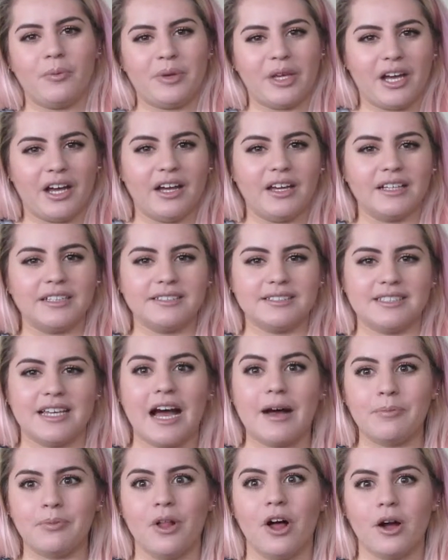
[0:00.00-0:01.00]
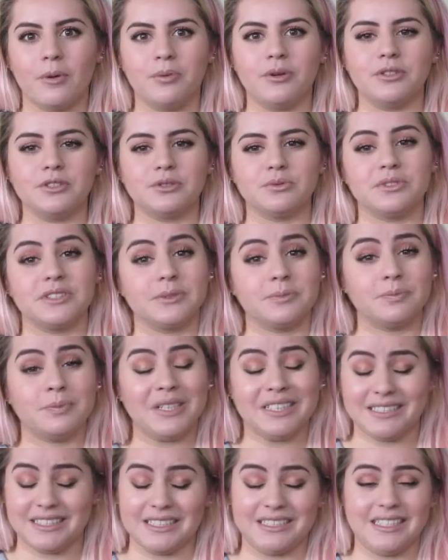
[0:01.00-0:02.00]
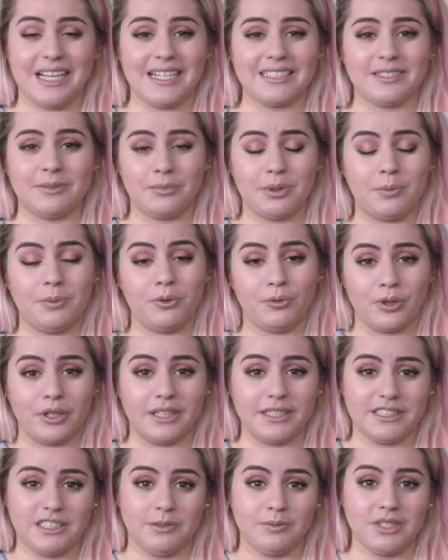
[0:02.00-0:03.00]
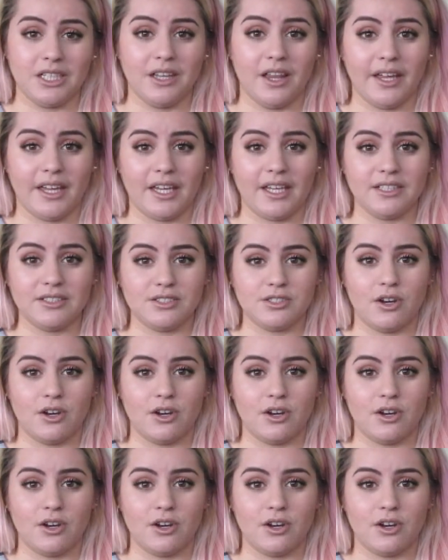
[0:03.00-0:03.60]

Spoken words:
because that blog post was a big success and people really seemed to like it,